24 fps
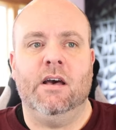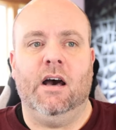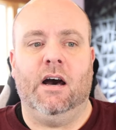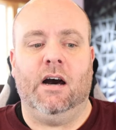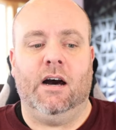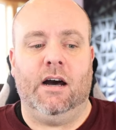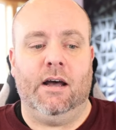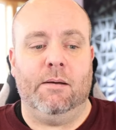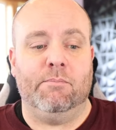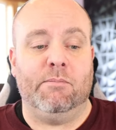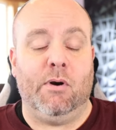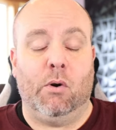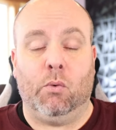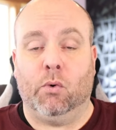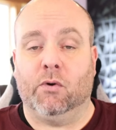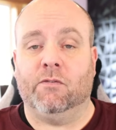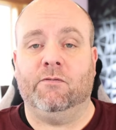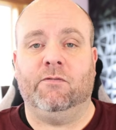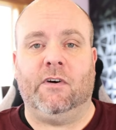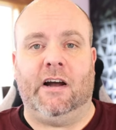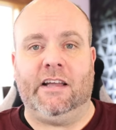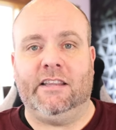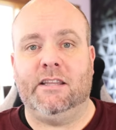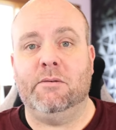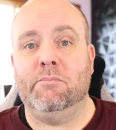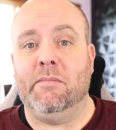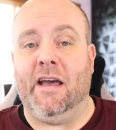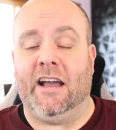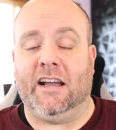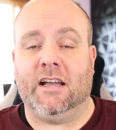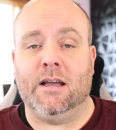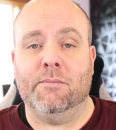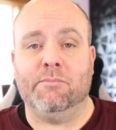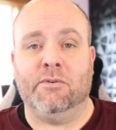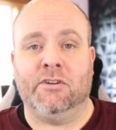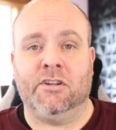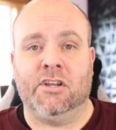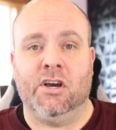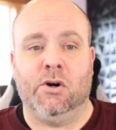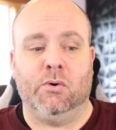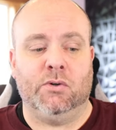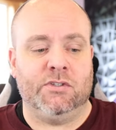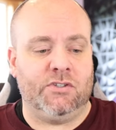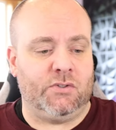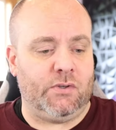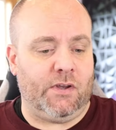Uh, but we're finally back up and going.